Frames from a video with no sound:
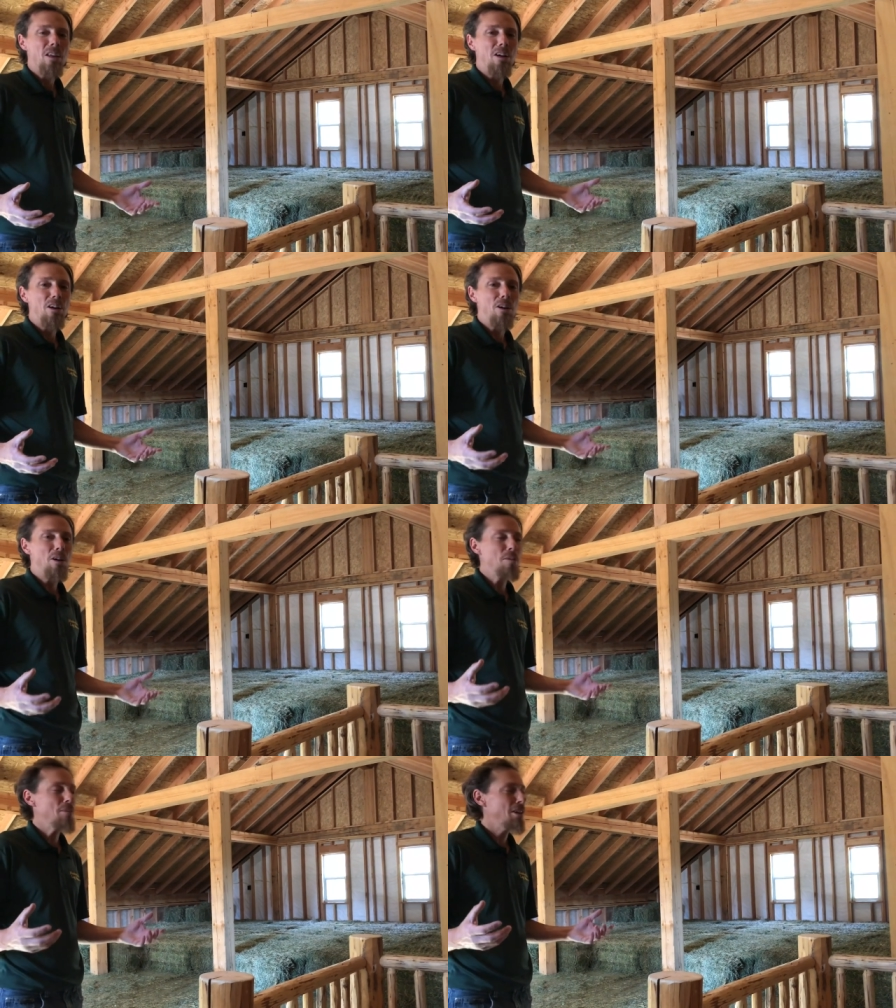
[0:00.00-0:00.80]

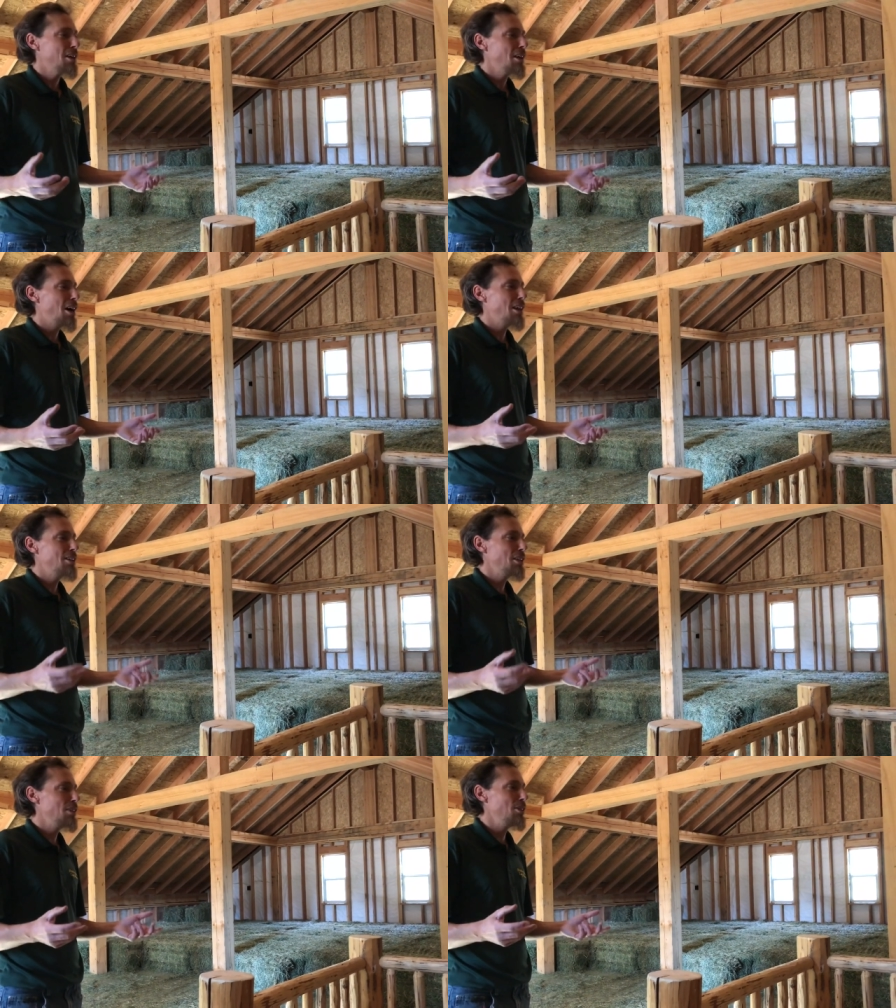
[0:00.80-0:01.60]
Um, I
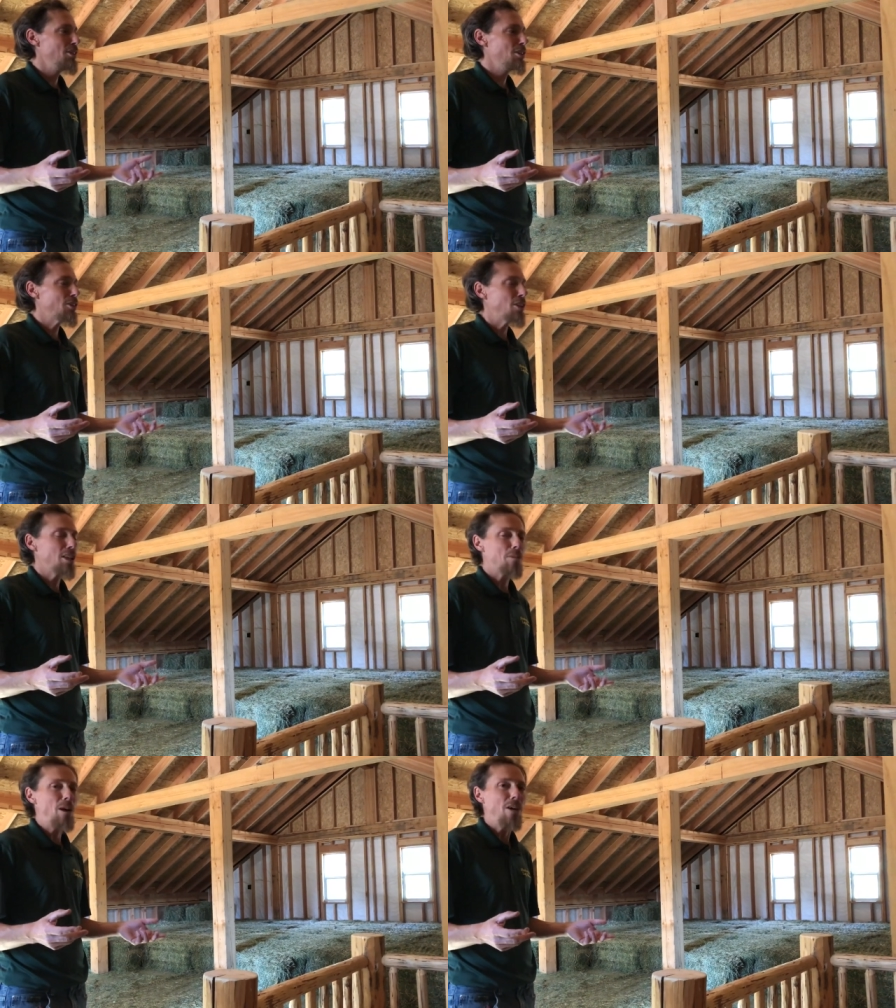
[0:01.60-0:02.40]
did think
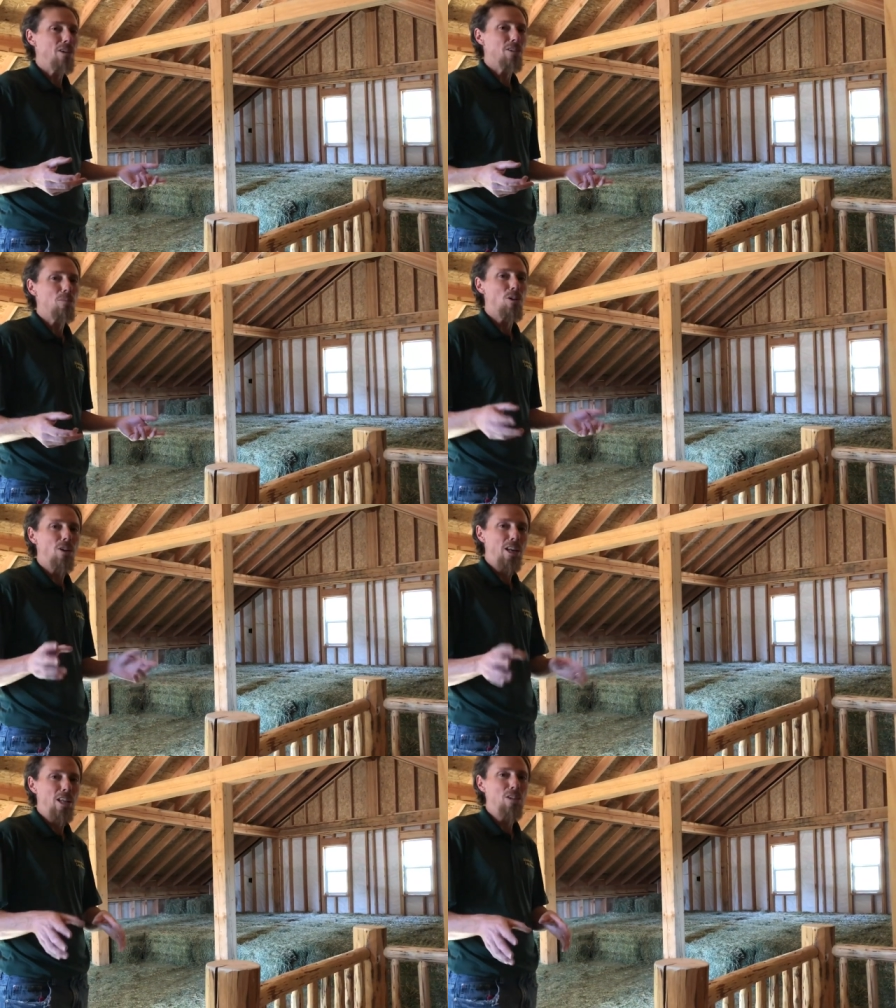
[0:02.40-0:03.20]
about it some more
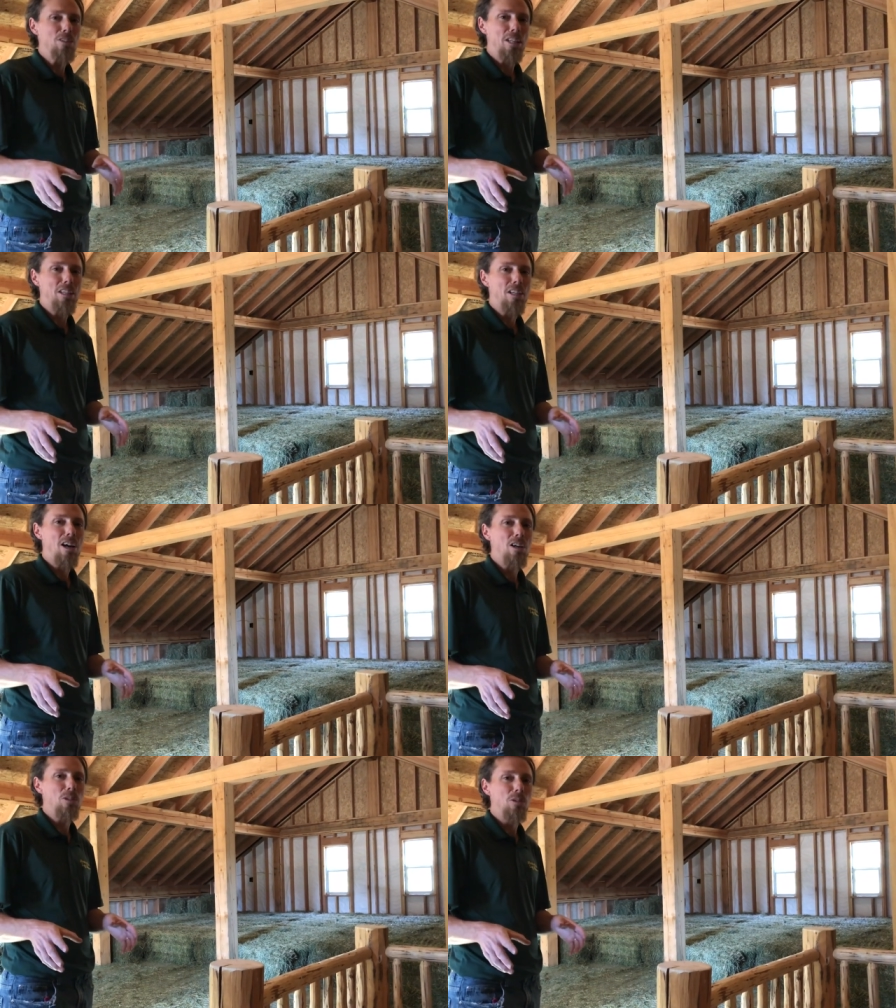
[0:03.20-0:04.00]
and I looked at the
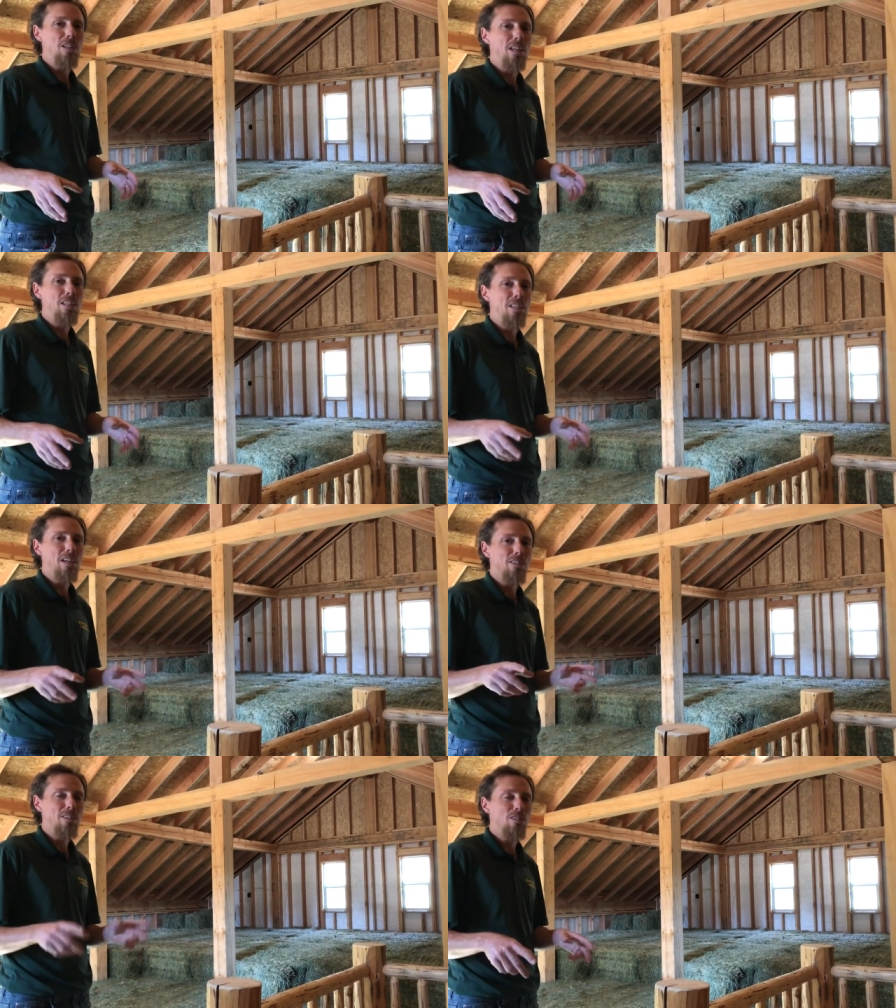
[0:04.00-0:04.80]
concrete and
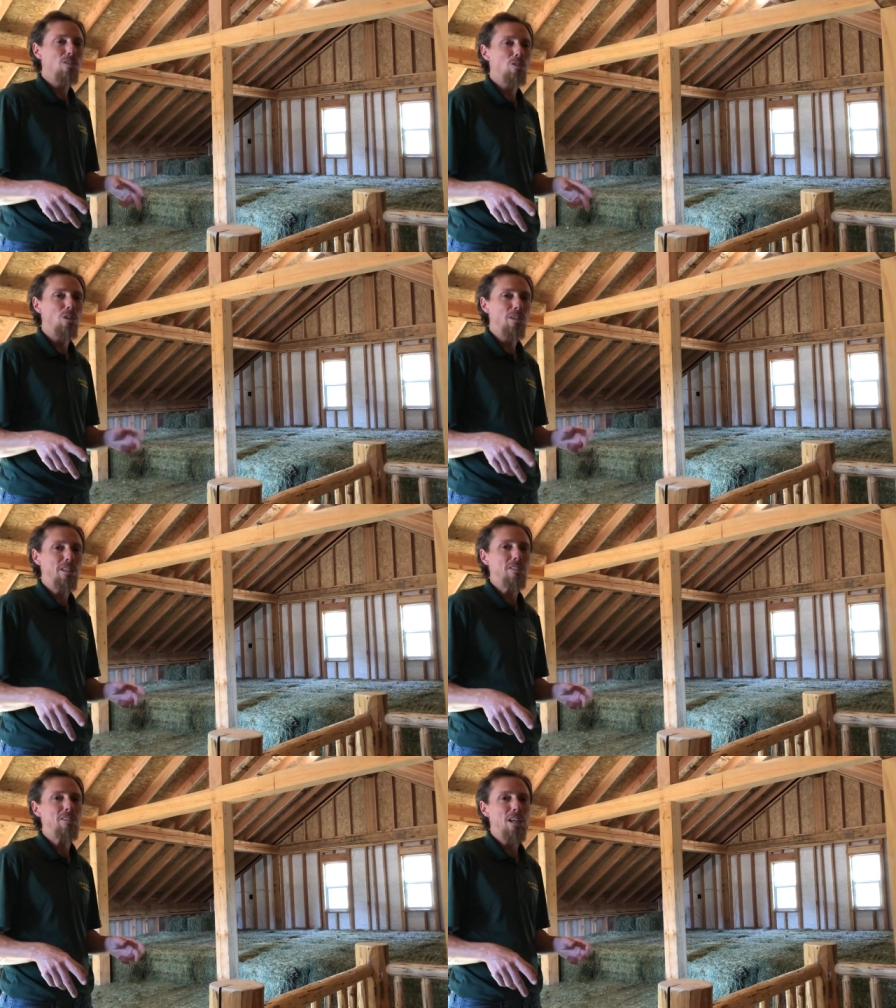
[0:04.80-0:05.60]
yes, this is only
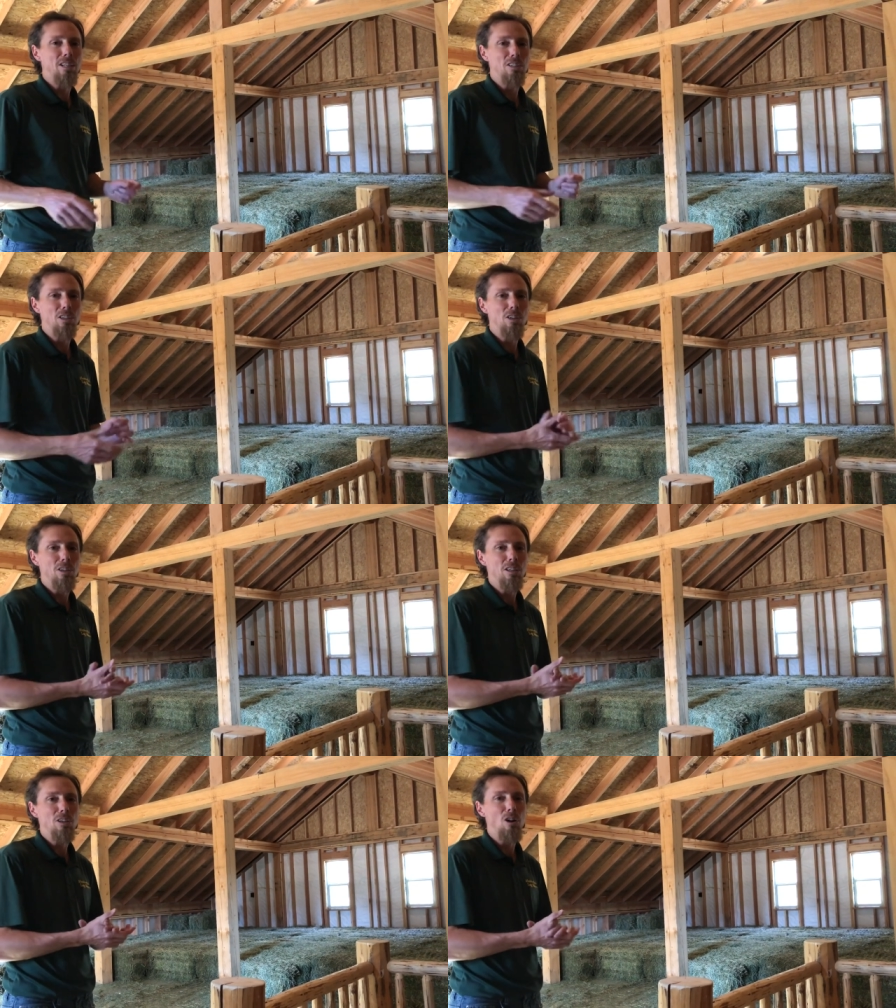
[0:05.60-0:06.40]
the second year
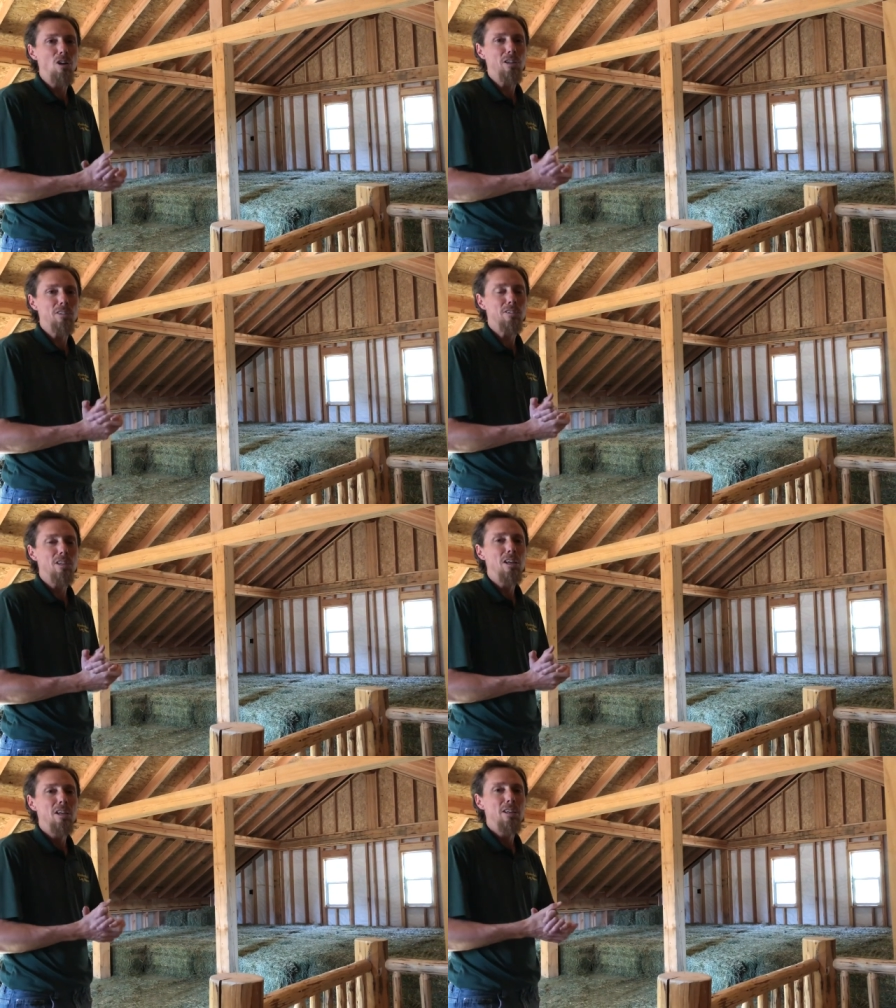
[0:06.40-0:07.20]
in August.
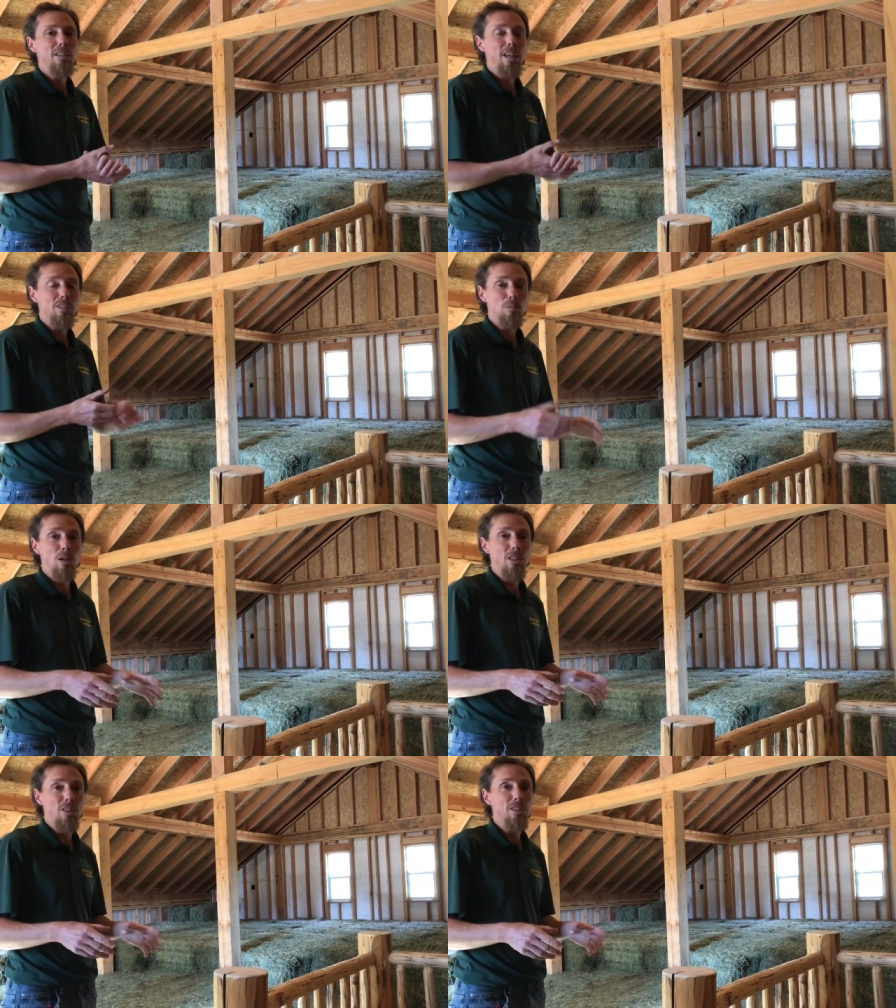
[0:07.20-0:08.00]
Next
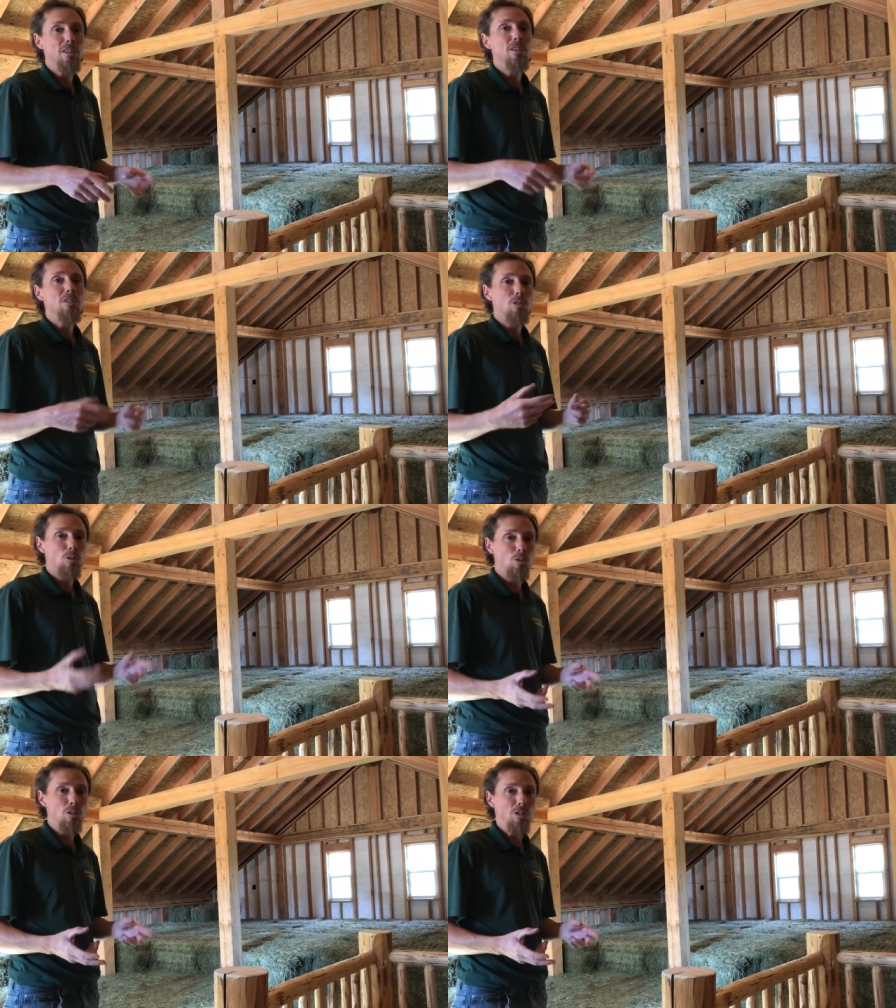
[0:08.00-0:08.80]
month,
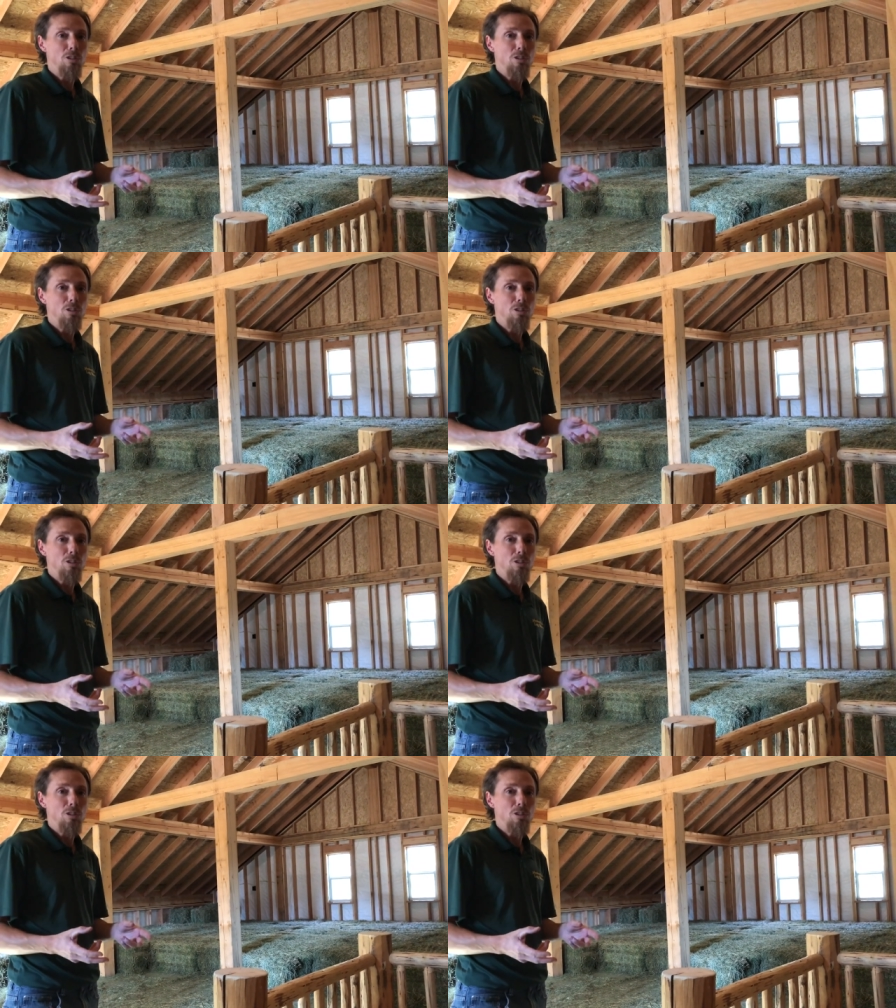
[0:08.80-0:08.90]
two years